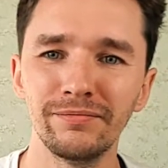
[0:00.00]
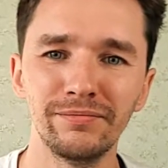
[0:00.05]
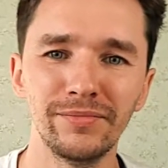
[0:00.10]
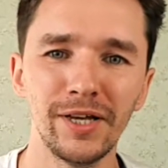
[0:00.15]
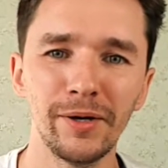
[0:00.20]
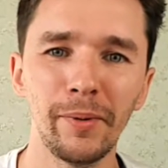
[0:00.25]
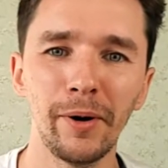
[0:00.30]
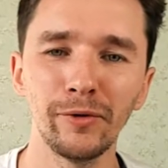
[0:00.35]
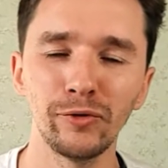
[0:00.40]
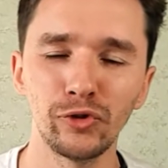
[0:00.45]

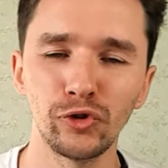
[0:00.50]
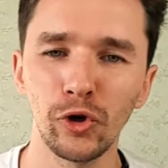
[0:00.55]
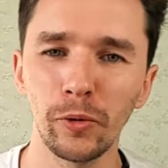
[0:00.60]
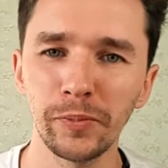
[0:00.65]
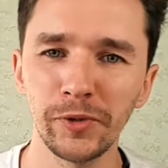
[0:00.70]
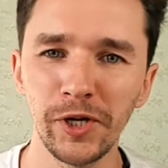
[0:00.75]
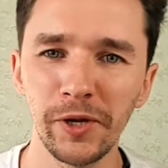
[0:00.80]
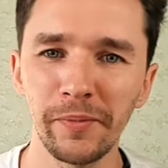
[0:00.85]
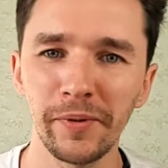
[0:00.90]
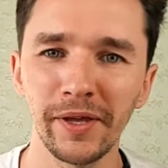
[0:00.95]
about
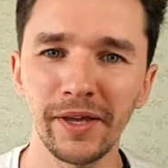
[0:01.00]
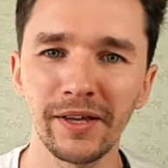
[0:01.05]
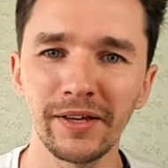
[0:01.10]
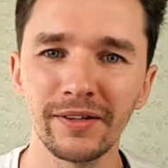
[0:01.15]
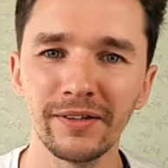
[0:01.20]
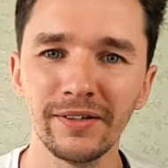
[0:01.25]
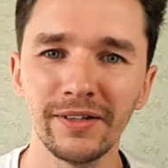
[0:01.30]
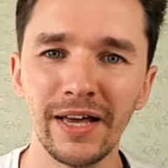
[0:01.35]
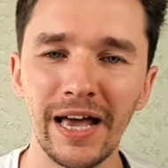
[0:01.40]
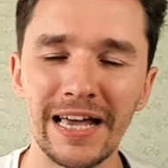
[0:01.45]
dropshipping
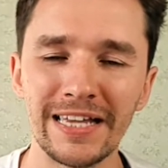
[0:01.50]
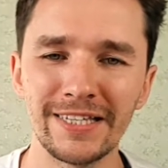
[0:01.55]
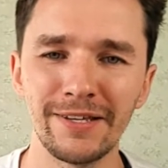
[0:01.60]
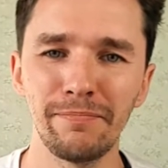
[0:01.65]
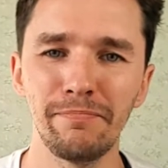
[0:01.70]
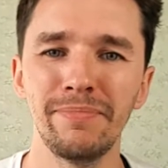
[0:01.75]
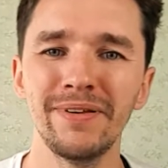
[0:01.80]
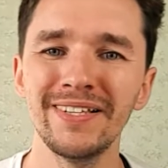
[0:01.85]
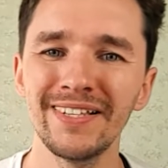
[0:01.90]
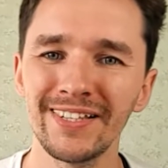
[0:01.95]
as a
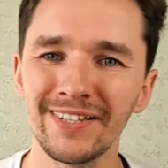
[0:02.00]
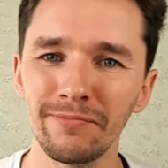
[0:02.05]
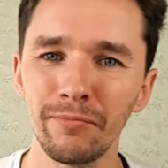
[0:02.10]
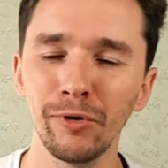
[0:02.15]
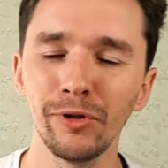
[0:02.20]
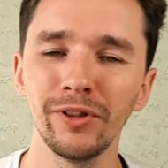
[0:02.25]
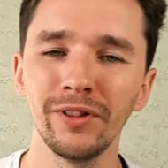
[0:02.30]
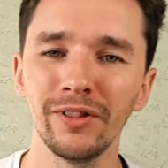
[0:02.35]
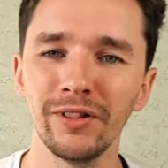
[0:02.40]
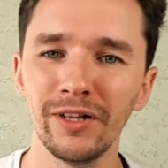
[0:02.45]
business
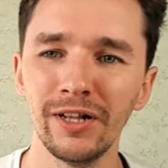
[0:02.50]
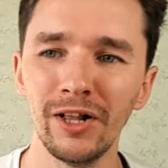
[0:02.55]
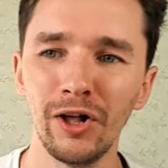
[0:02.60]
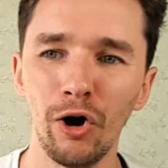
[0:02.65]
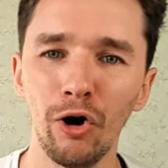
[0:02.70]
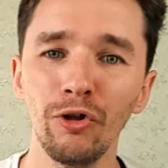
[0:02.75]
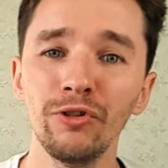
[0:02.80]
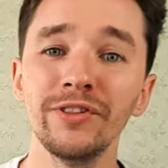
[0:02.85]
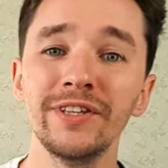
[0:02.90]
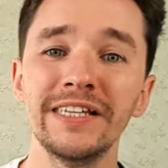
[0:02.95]
model
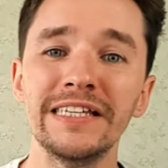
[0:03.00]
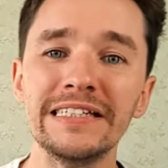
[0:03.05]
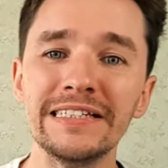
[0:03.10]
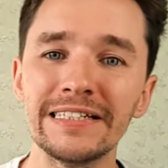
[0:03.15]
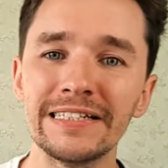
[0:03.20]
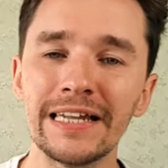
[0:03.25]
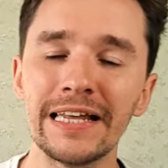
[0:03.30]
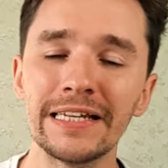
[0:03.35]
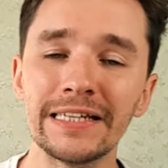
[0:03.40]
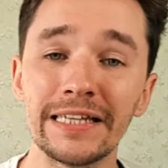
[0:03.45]
on the
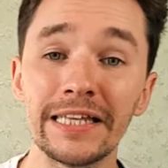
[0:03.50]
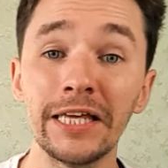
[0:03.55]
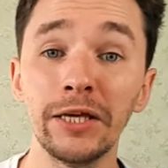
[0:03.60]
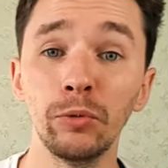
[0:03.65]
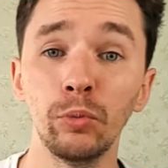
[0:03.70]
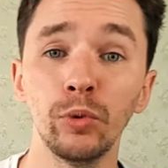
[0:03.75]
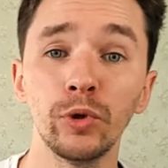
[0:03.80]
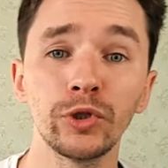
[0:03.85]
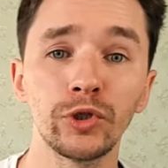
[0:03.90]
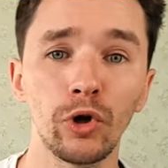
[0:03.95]
internet, he
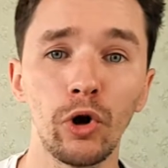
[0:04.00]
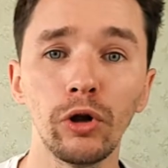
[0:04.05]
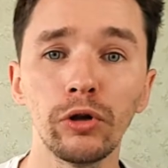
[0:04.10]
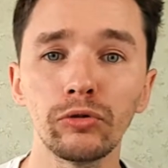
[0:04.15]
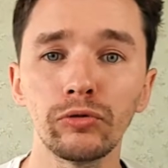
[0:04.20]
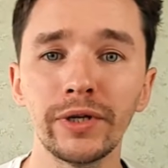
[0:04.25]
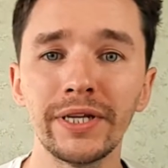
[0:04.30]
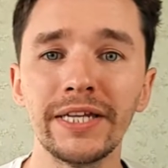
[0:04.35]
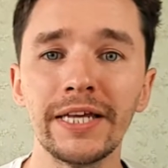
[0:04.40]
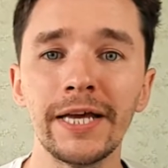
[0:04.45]
was
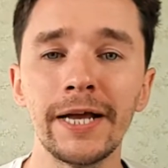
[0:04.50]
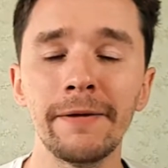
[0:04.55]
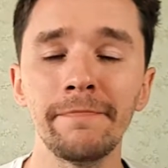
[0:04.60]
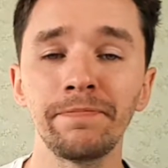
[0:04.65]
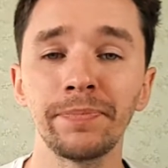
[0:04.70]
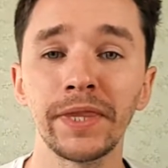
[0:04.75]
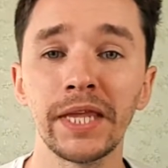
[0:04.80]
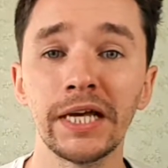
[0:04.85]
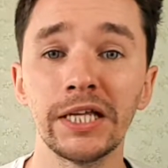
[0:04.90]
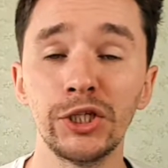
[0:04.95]
already
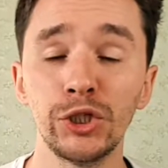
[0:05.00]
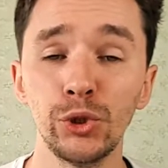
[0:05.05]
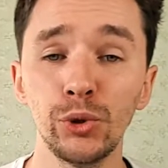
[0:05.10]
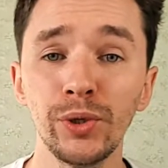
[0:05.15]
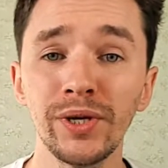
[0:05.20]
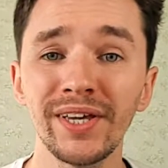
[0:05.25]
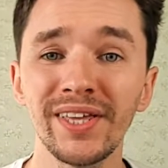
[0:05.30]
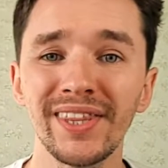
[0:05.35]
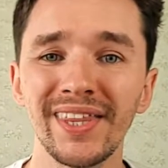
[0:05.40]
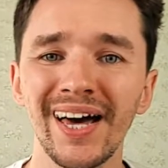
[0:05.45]

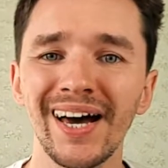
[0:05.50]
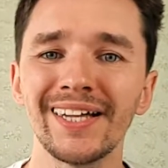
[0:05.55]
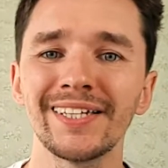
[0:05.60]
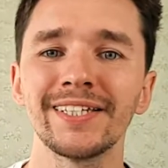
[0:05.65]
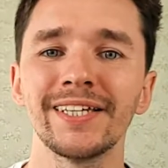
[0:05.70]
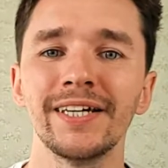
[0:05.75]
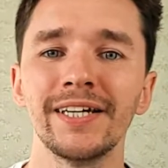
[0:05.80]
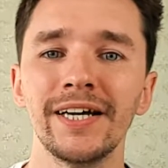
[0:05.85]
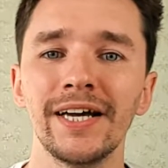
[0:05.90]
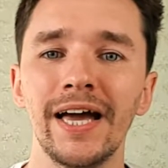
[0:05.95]
doing that
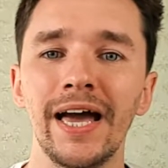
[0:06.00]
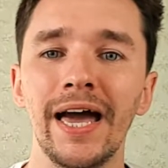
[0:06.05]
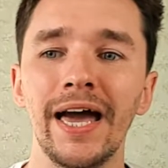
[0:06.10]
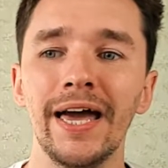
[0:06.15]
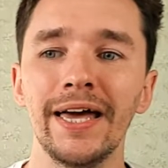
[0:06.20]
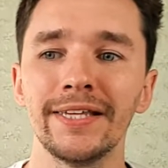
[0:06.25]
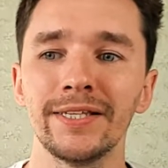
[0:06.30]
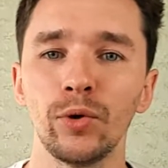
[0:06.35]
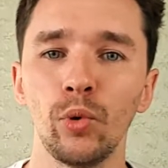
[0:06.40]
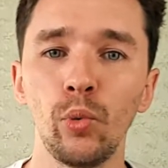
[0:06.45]

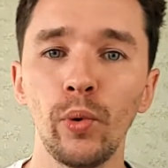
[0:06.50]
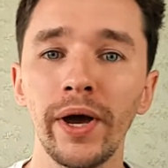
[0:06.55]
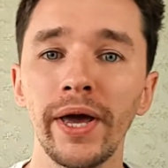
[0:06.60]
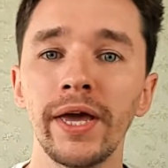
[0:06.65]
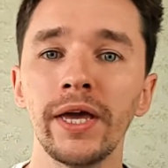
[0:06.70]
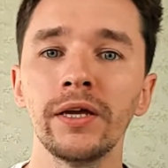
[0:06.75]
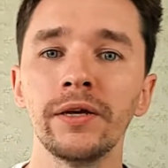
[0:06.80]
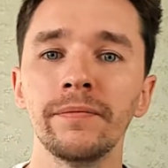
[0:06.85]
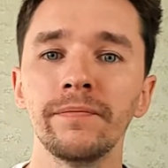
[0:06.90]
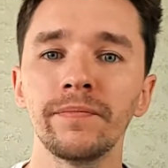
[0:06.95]
as a
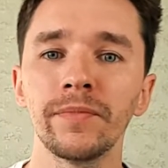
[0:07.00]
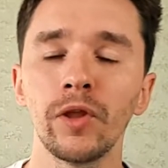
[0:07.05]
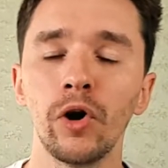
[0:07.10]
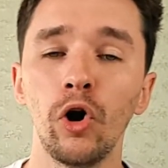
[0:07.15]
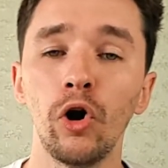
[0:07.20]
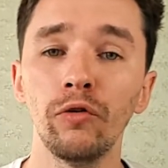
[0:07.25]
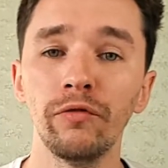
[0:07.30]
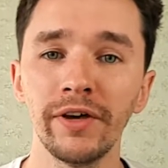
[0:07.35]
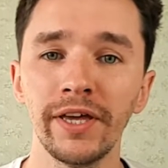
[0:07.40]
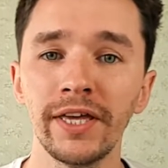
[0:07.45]
way
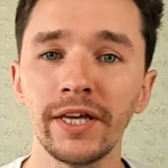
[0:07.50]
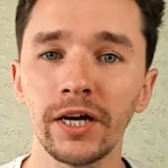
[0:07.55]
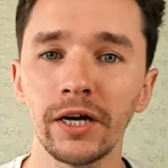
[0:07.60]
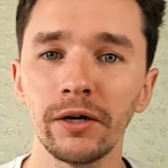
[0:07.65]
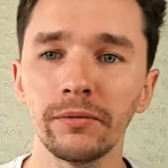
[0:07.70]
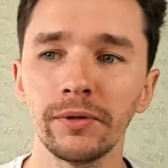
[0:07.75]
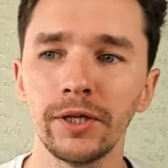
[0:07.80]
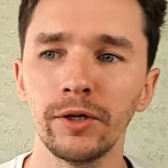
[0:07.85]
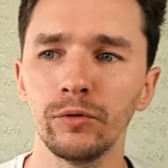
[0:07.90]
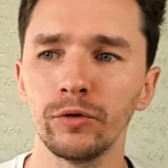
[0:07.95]
of
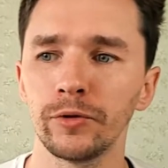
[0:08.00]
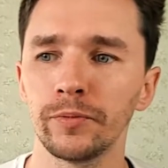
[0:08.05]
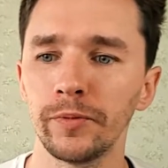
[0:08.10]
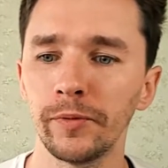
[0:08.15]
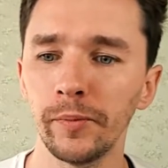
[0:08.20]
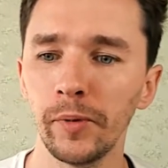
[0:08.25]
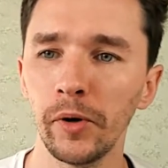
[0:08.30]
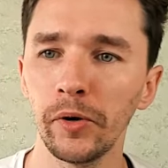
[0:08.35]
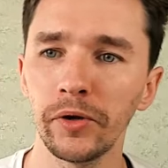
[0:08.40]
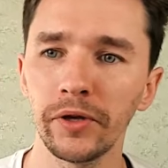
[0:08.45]
income. He was
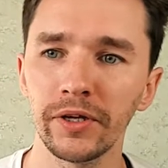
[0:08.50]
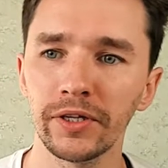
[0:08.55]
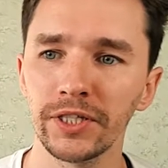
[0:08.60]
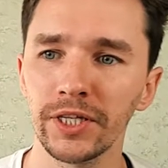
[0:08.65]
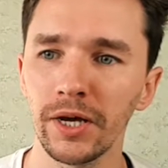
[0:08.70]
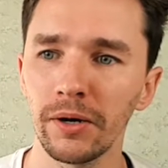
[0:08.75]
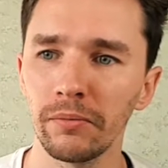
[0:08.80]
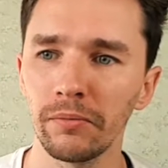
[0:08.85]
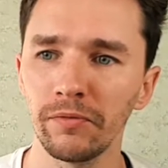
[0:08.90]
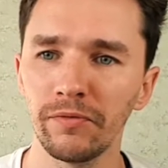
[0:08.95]
promoting
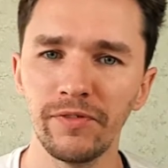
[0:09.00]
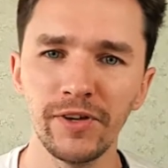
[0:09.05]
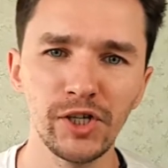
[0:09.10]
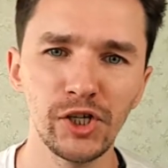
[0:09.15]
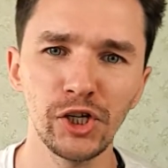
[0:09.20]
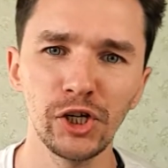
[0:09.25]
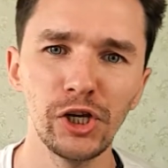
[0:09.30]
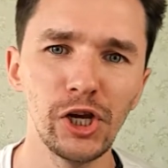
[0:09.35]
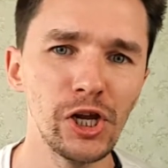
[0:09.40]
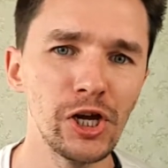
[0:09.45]
some
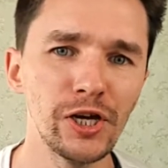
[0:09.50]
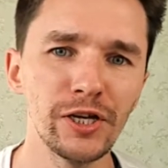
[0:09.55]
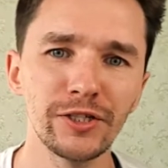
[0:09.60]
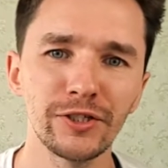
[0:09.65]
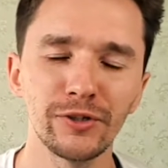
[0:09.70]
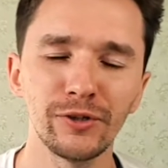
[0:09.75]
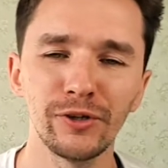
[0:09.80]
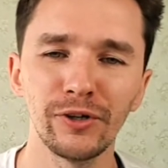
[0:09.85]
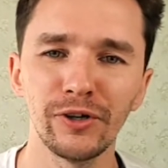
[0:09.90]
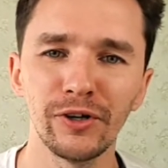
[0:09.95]
fishing lures
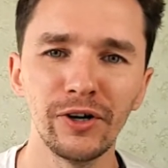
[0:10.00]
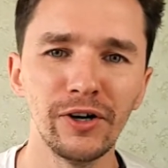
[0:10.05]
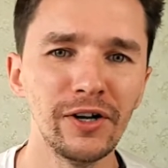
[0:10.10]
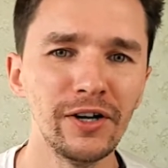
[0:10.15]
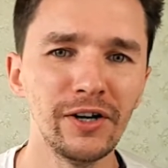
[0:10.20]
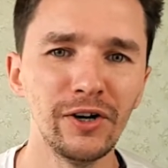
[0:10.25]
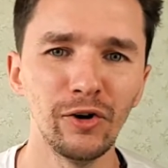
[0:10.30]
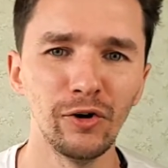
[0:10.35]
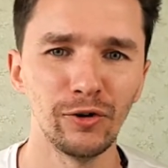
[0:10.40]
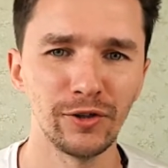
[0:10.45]
or
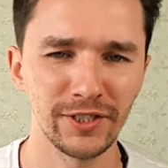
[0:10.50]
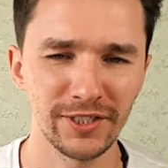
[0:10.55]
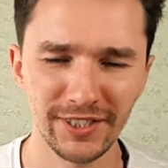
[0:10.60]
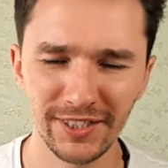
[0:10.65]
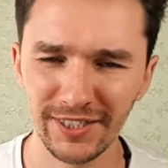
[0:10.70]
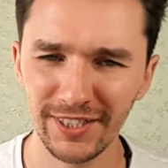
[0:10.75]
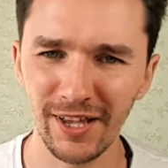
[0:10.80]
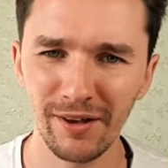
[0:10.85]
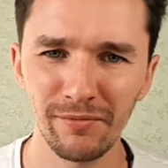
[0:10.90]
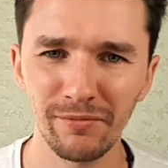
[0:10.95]

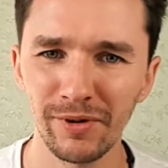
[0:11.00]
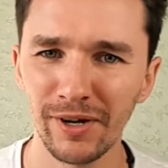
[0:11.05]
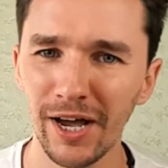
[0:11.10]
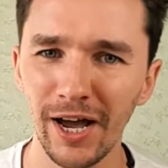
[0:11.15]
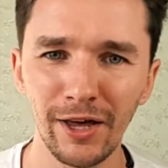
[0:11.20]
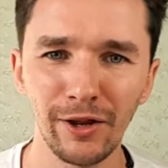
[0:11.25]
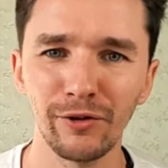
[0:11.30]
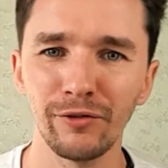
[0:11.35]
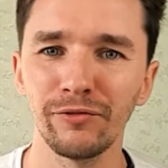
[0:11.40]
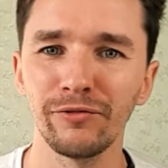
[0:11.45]
some
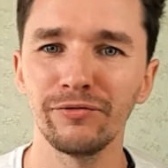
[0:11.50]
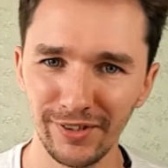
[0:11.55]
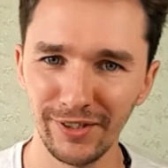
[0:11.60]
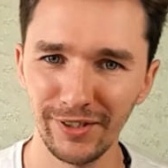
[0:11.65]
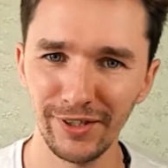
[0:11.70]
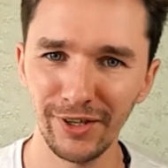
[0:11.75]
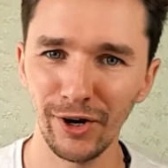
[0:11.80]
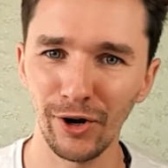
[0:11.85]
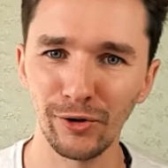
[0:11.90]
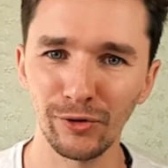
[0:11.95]
kind of,
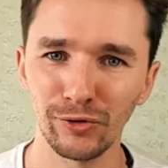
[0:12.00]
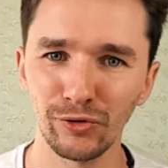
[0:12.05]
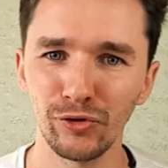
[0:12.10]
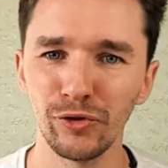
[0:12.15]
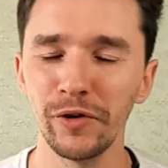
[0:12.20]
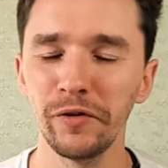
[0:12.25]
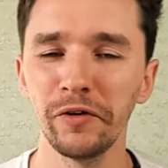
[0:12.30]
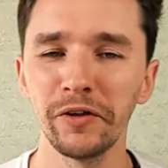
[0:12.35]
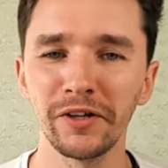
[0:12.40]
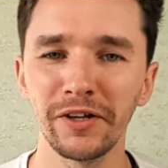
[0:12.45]
you know,
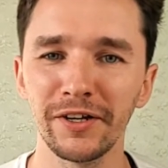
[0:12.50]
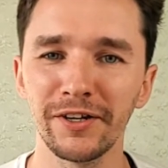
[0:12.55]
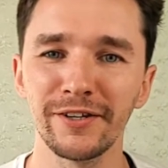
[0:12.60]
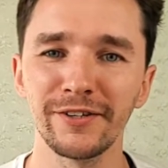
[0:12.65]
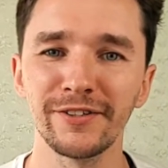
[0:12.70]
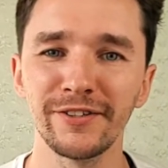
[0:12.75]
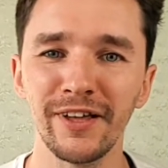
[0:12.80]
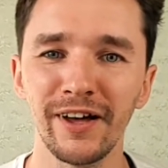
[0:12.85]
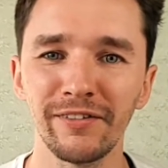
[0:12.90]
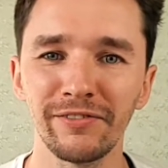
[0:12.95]
trivial kind of
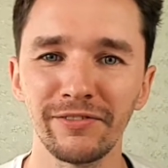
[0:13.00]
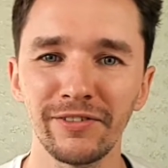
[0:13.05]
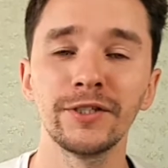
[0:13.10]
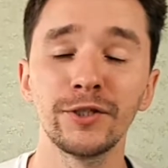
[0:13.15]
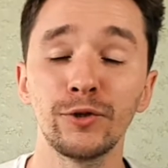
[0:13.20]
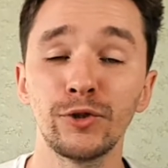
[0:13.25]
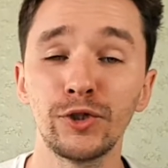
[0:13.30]
stuff. So